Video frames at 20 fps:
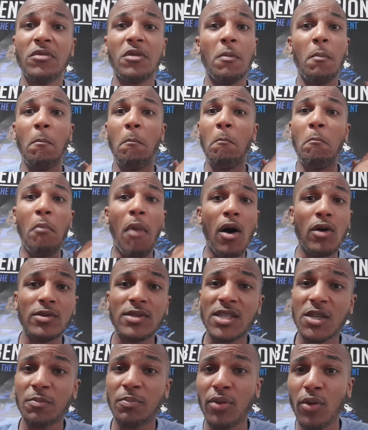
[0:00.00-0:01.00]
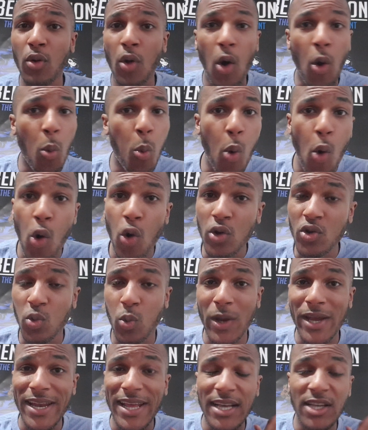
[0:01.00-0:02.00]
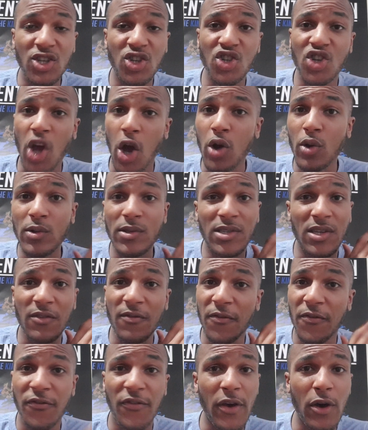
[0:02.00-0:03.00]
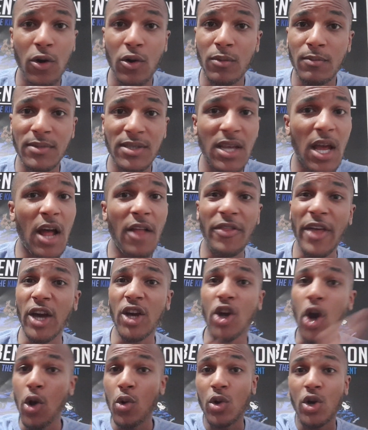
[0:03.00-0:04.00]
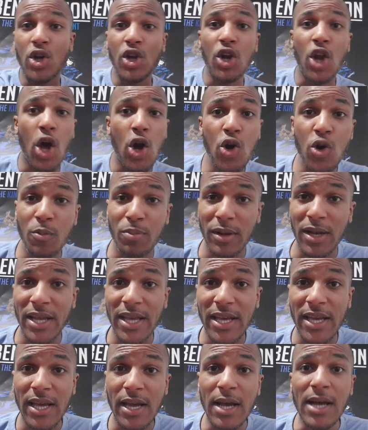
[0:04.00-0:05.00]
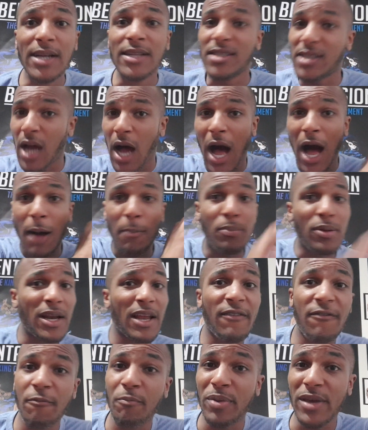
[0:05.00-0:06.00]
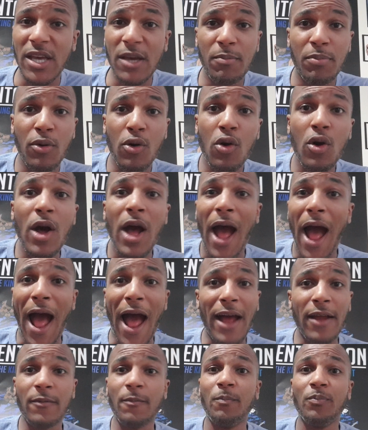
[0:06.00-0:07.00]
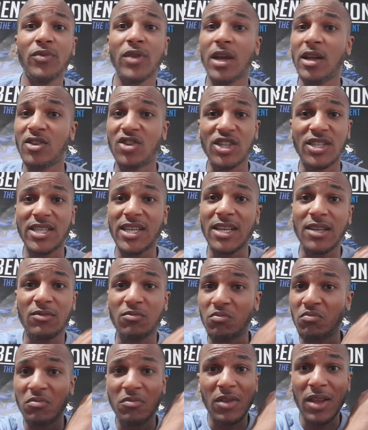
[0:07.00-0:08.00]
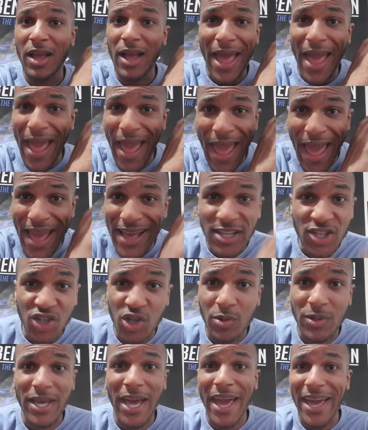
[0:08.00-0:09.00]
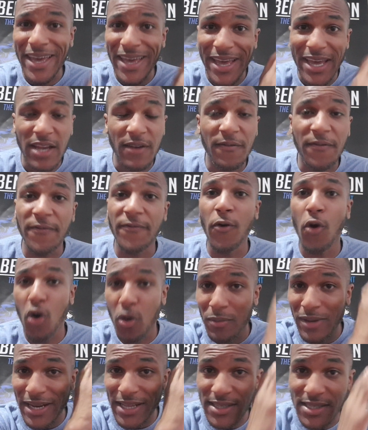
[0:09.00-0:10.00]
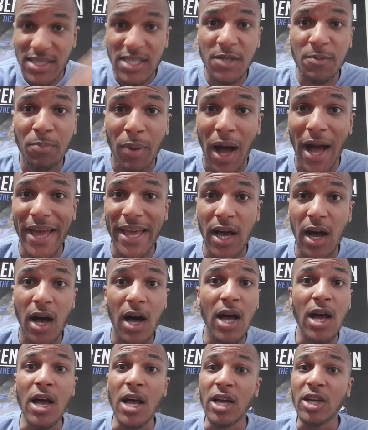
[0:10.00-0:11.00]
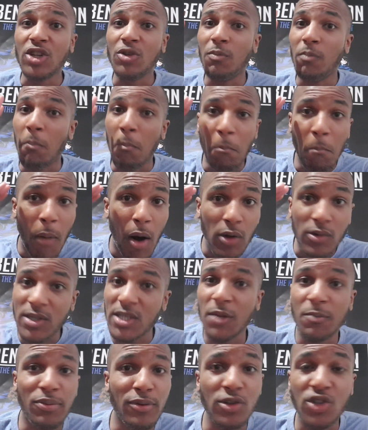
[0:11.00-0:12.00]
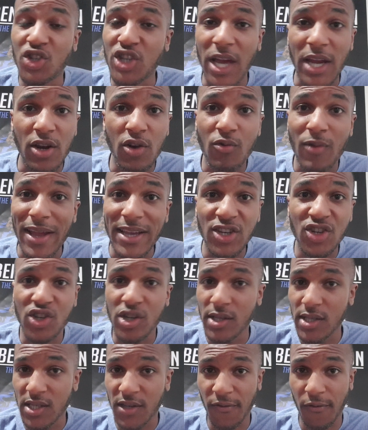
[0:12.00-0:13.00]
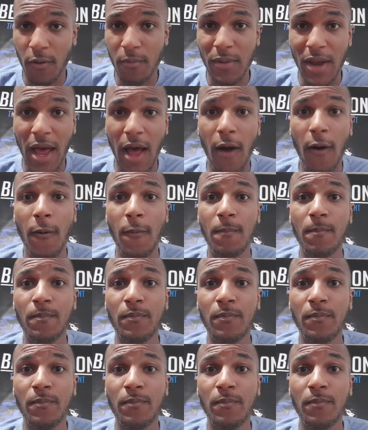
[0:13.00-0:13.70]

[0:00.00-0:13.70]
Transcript: multiple award-winning shows and films that go globally to uplift people and just educate, inform, and inspire multiple generations from now.